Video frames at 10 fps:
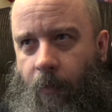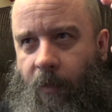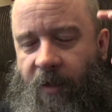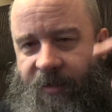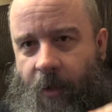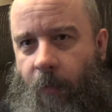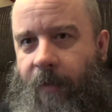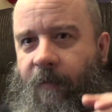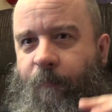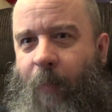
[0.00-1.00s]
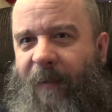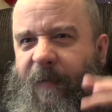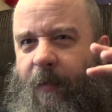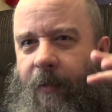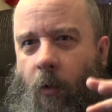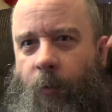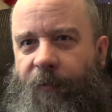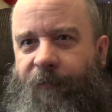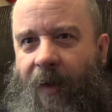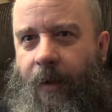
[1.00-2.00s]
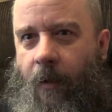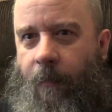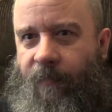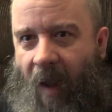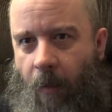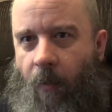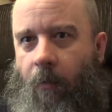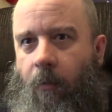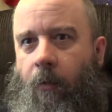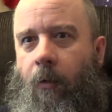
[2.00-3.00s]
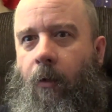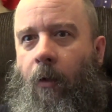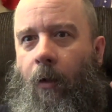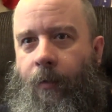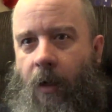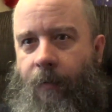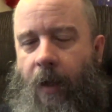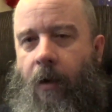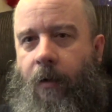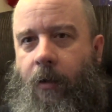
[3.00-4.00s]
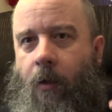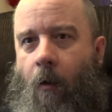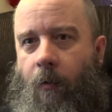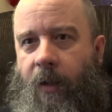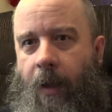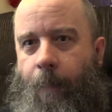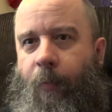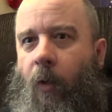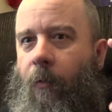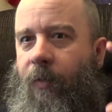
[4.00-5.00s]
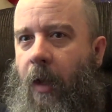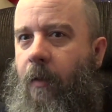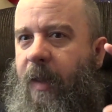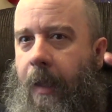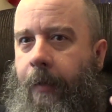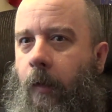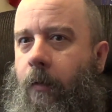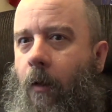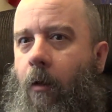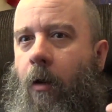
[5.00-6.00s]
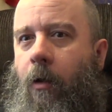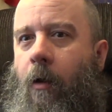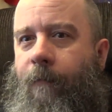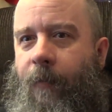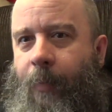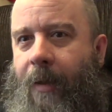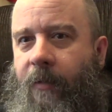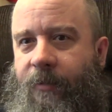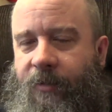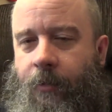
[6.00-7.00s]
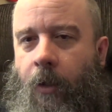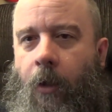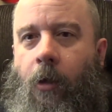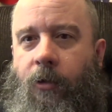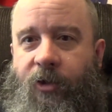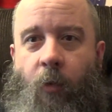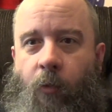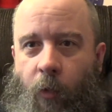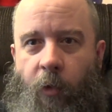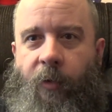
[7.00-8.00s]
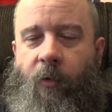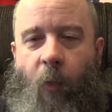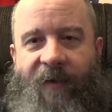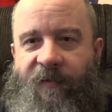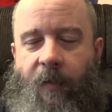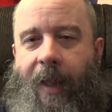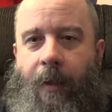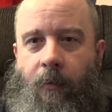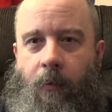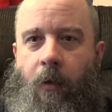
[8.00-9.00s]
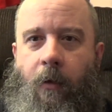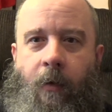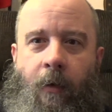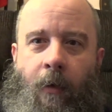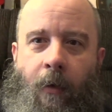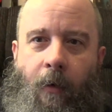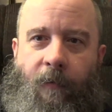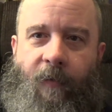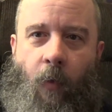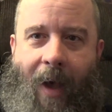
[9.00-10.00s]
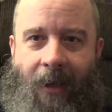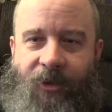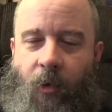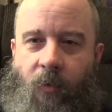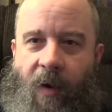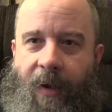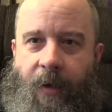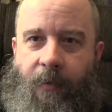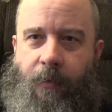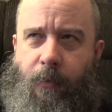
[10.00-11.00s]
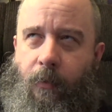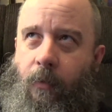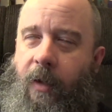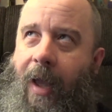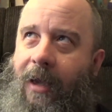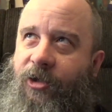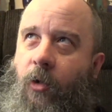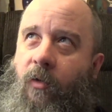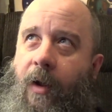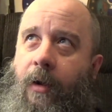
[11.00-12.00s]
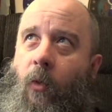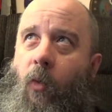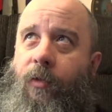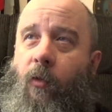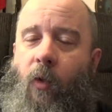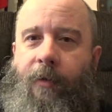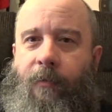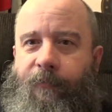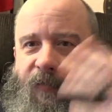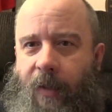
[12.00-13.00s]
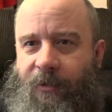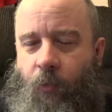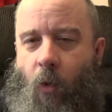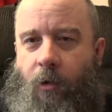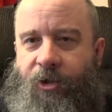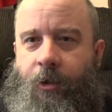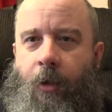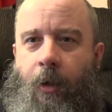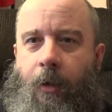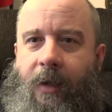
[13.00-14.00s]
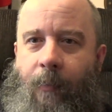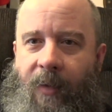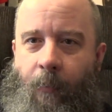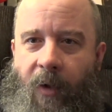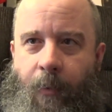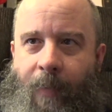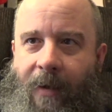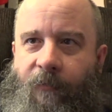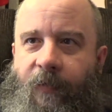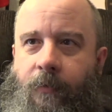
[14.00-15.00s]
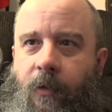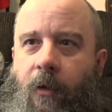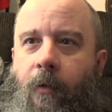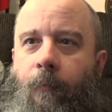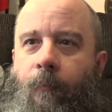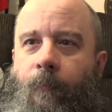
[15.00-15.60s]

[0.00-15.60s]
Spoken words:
Custodes basically only fight on Terra. They're there to guard the Emperor. They're the inner guard of the palace. So a ruined wasteland look. So Astrogranite with a Reiklin flesh wash gave me the muddy battlefield look.